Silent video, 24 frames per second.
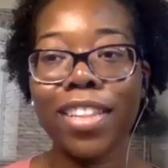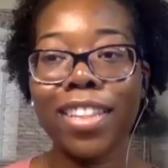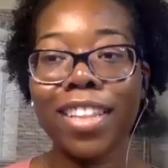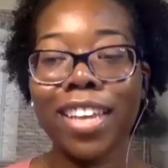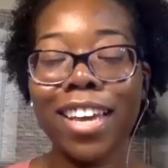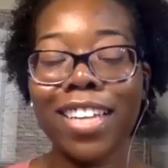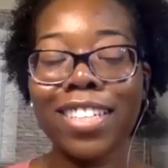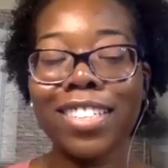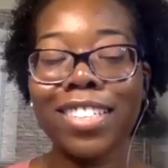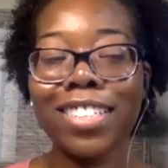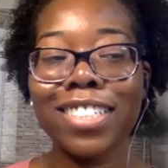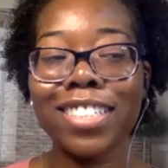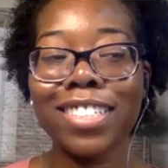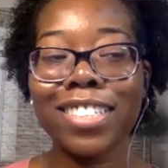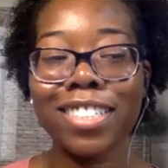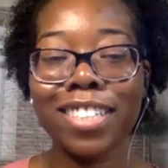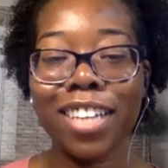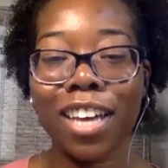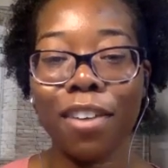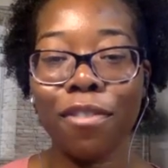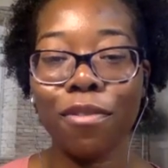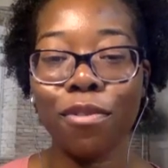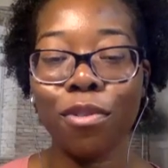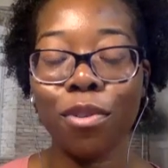And that's
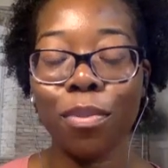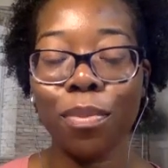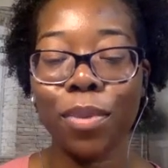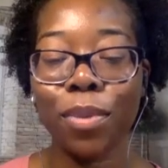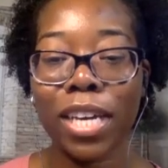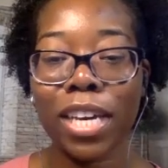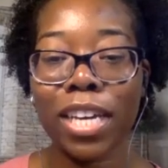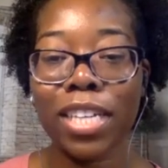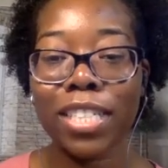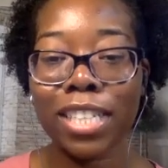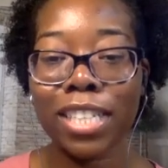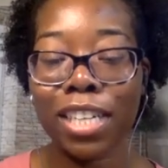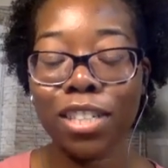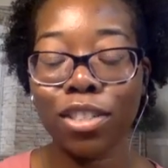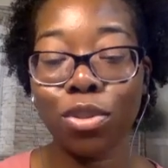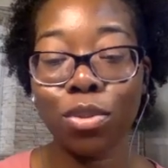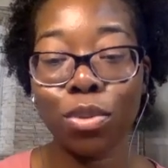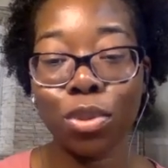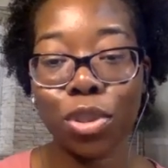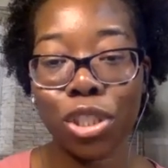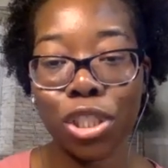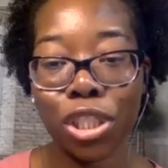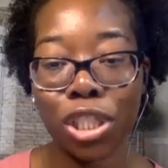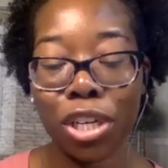insightful because as you
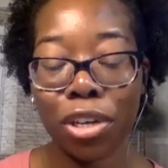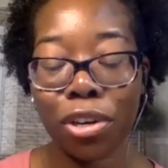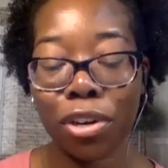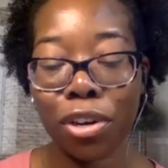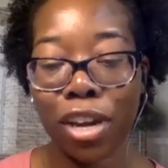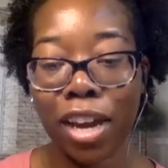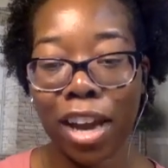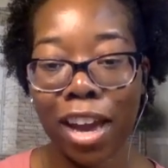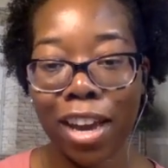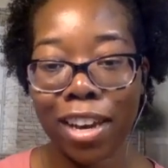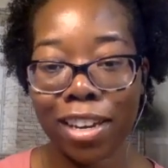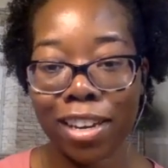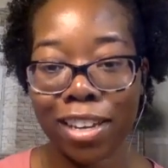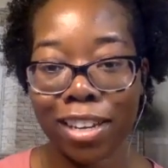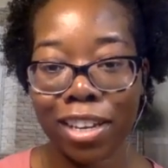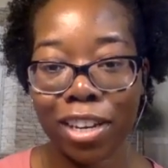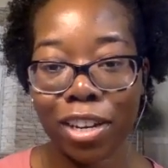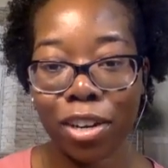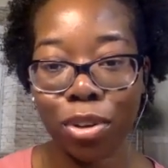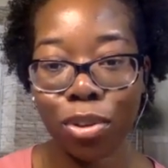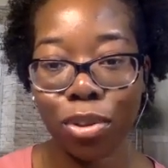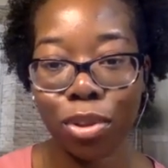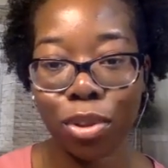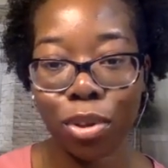were sharing, I could
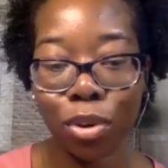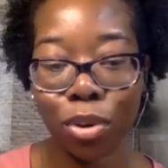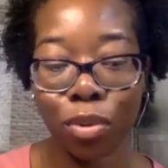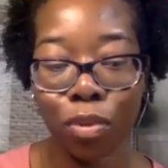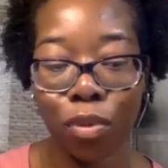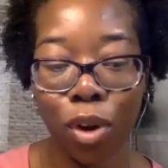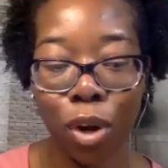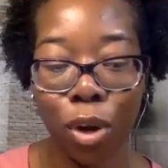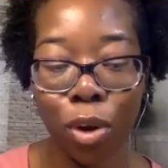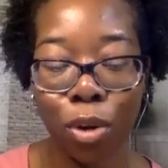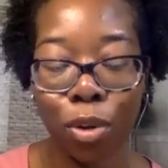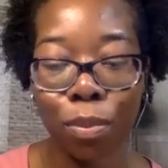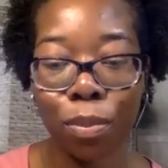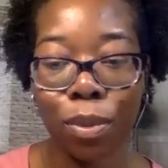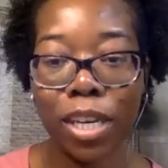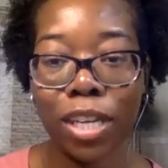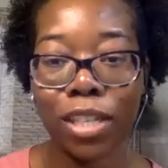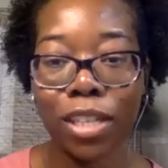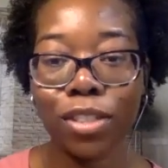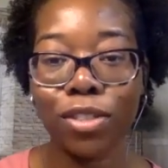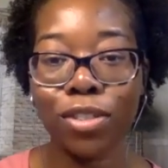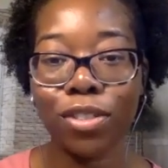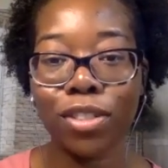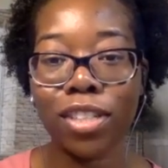hear the growth
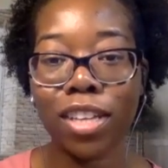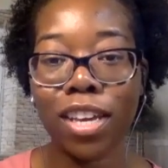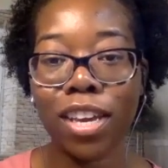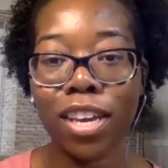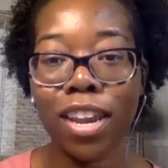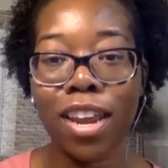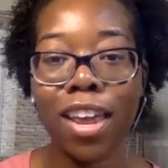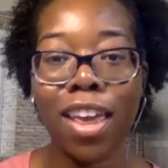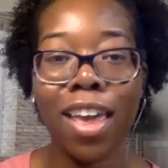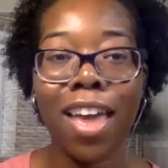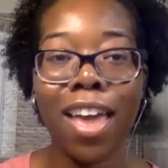because you said,